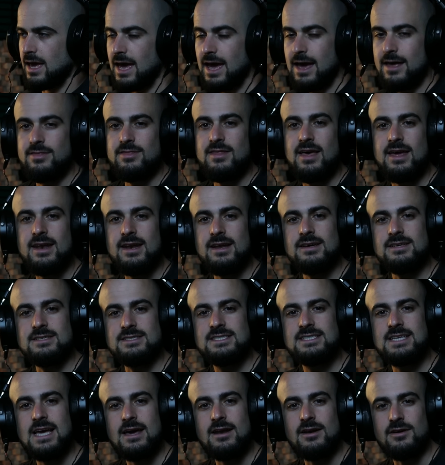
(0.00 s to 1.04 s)
and then a
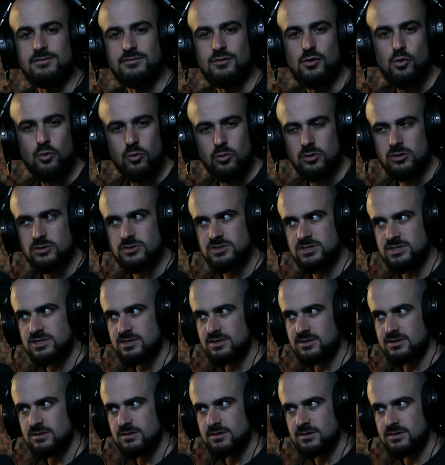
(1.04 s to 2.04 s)
set of chords,